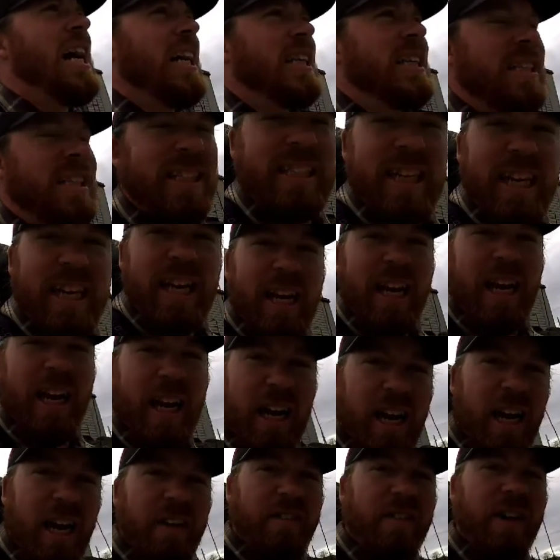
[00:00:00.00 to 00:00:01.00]
to see
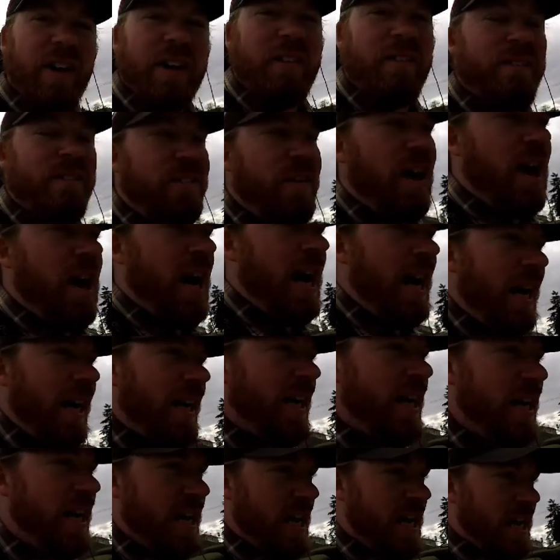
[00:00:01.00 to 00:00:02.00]
if I can
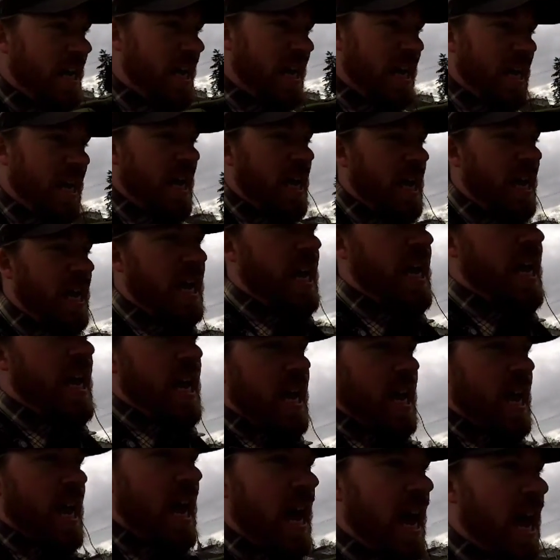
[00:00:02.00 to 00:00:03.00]
find
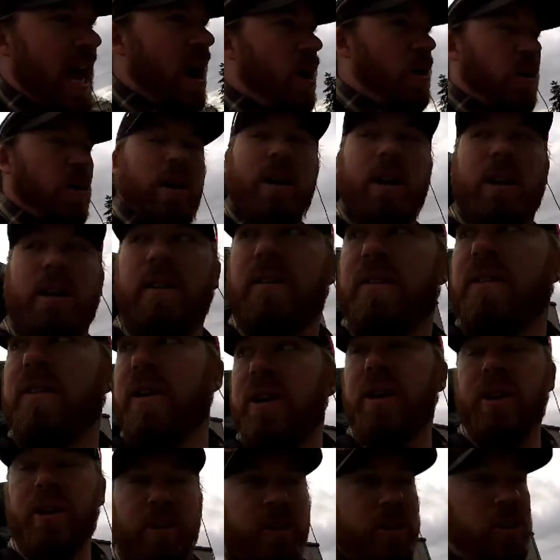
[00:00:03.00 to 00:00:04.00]
out
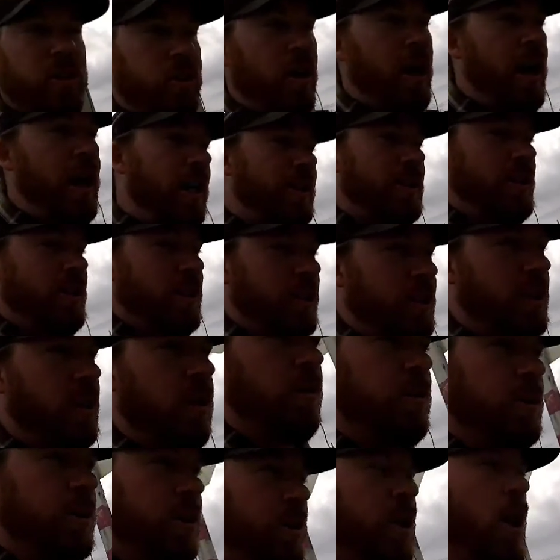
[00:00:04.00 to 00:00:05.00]
if the trains
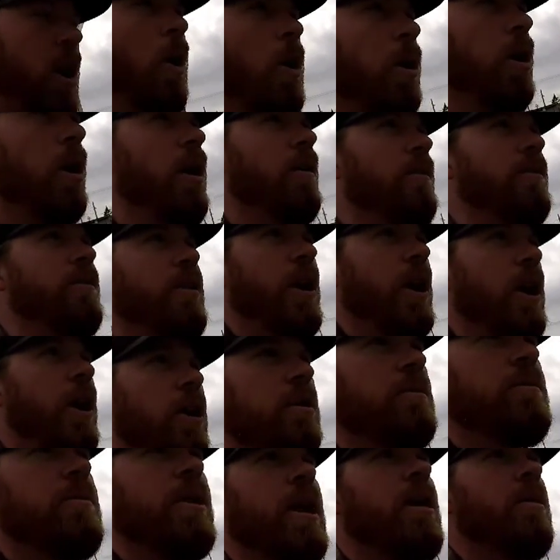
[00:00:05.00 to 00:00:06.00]
go slow enough
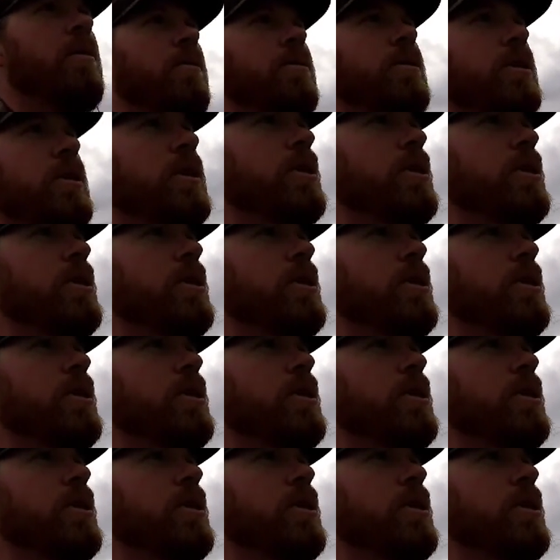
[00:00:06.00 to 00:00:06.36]
there to be able to